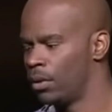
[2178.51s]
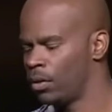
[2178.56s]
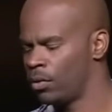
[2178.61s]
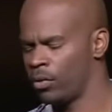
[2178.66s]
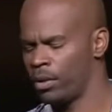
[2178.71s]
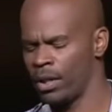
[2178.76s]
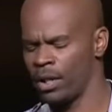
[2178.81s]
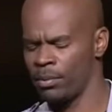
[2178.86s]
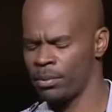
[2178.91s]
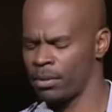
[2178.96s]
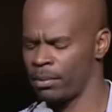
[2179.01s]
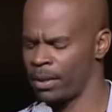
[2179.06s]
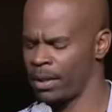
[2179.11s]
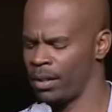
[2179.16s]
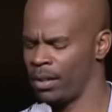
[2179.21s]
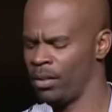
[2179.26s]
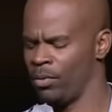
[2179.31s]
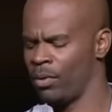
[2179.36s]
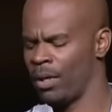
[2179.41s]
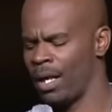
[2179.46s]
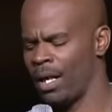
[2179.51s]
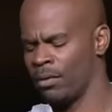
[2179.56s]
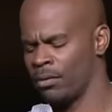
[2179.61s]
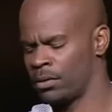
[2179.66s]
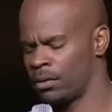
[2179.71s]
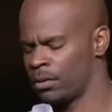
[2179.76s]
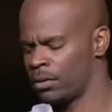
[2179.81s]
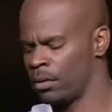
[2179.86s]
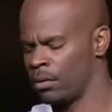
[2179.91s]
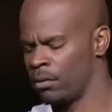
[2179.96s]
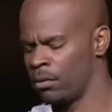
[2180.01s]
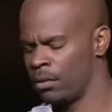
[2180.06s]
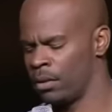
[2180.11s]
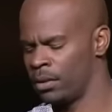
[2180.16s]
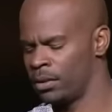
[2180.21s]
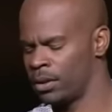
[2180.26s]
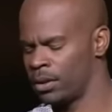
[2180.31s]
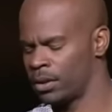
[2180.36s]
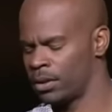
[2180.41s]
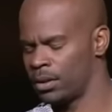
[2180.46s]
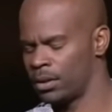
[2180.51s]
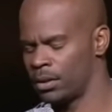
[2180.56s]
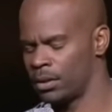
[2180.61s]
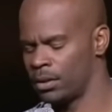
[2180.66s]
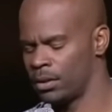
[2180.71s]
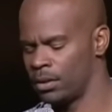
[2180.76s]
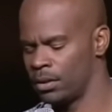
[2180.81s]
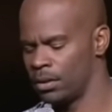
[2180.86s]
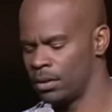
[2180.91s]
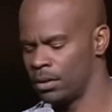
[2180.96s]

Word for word: Lord, help them get a new house, Lord. Just...